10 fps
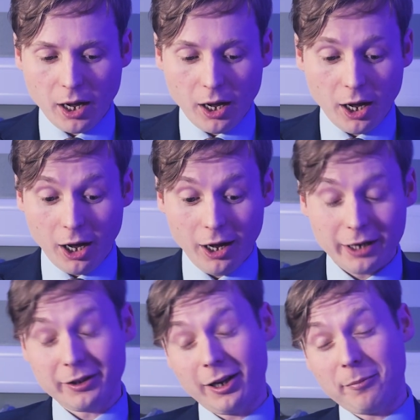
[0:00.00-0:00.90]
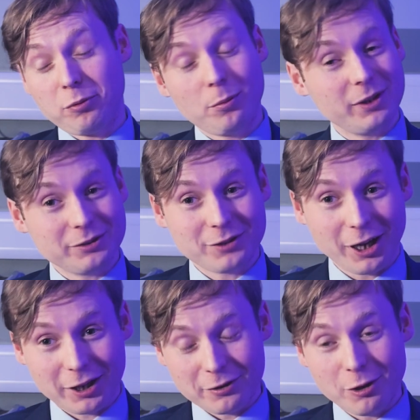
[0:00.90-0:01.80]
I'm probably, I
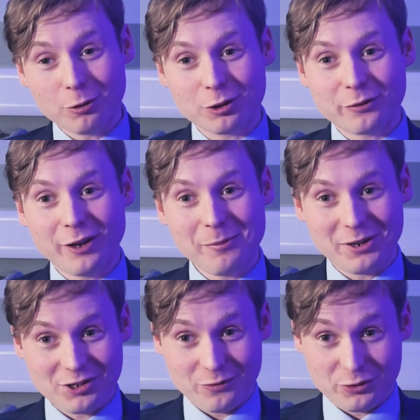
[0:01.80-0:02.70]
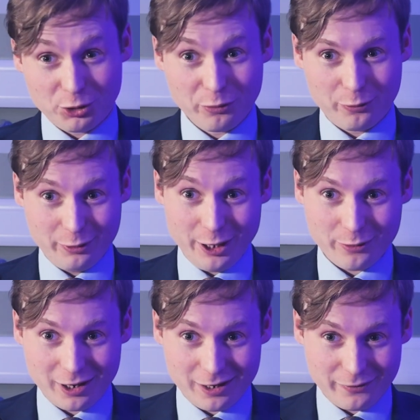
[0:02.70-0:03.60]
can no longer define myself as youthful now that
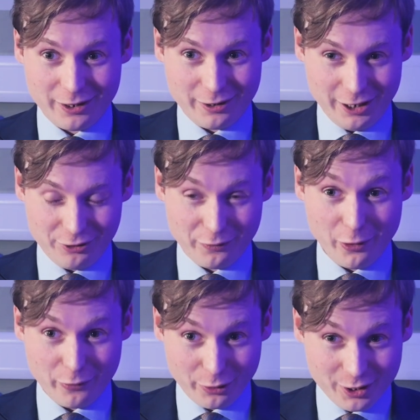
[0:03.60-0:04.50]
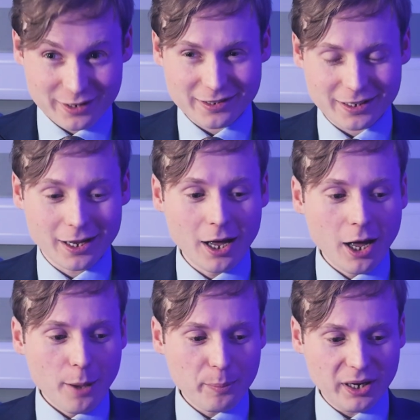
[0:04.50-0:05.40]
I've hit the age of over 30.
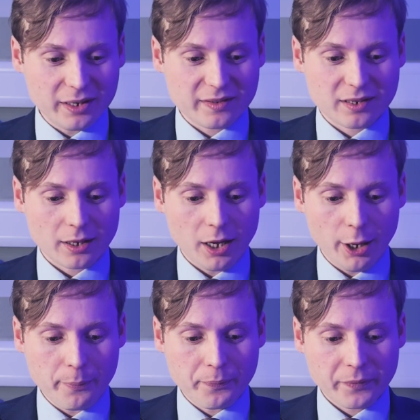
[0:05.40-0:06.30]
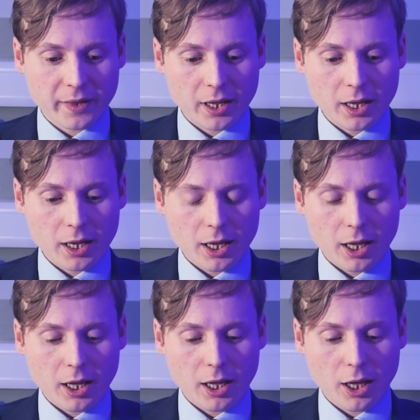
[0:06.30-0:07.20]
But the
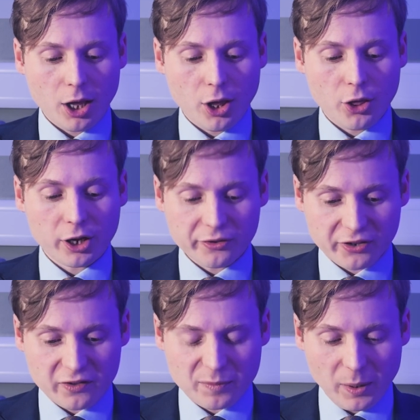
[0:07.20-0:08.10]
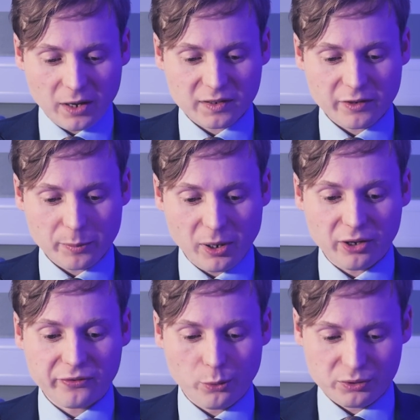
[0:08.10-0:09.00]
Conservative Party of the past
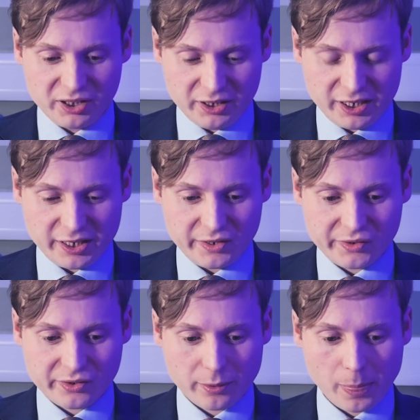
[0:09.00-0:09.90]
14 years